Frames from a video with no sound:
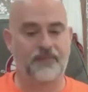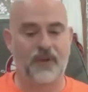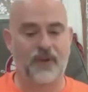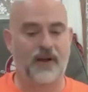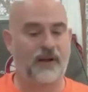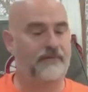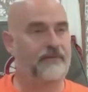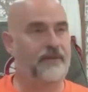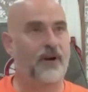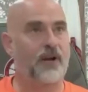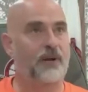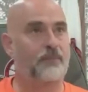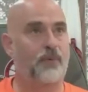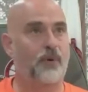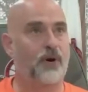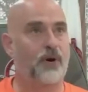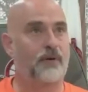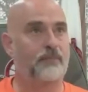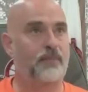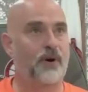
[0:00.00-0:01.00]
A very
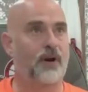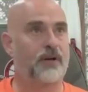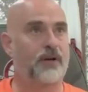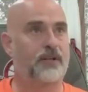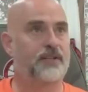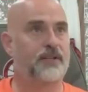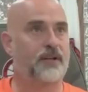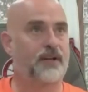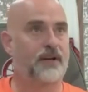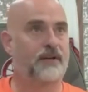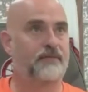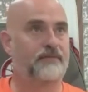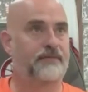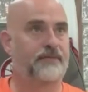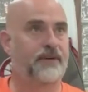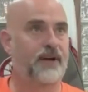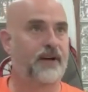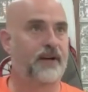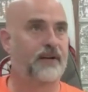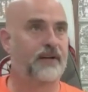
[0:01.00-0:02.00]
important part of
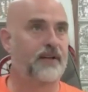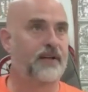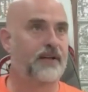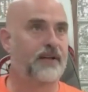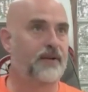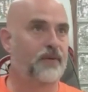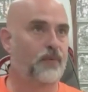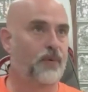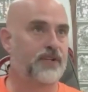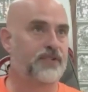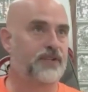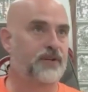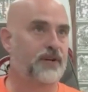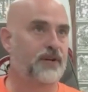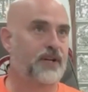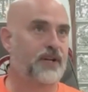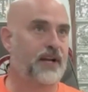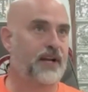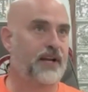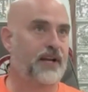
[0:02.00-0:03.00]
Western
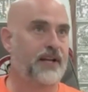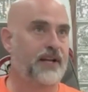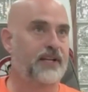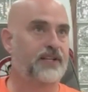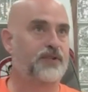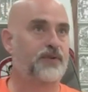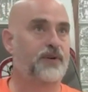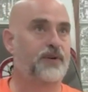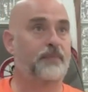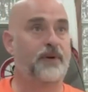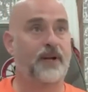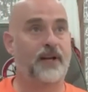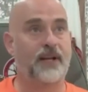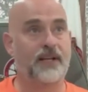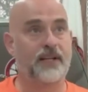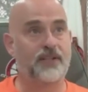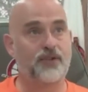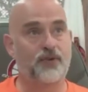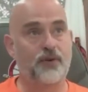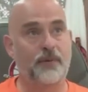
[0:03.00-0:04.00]
Canadian history, but
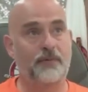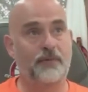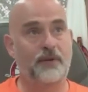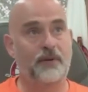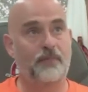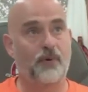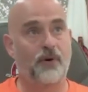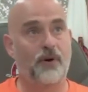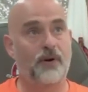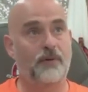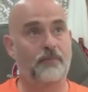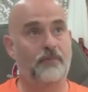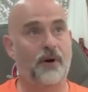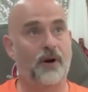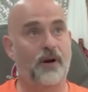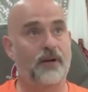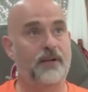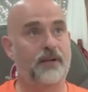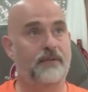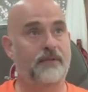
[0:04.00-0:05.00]
extremely important
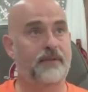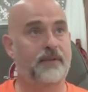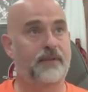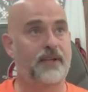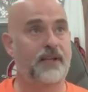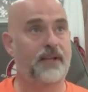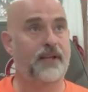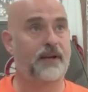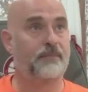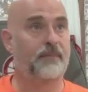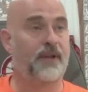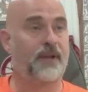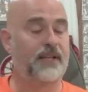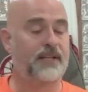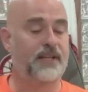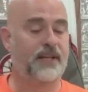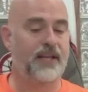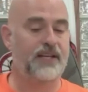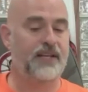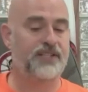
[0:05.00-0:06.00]
part of the
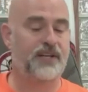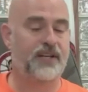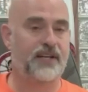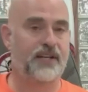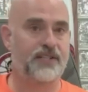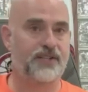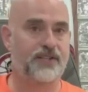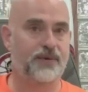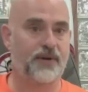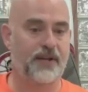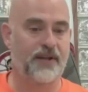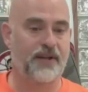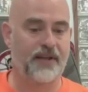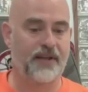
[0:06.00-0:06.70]
Métis Nation history.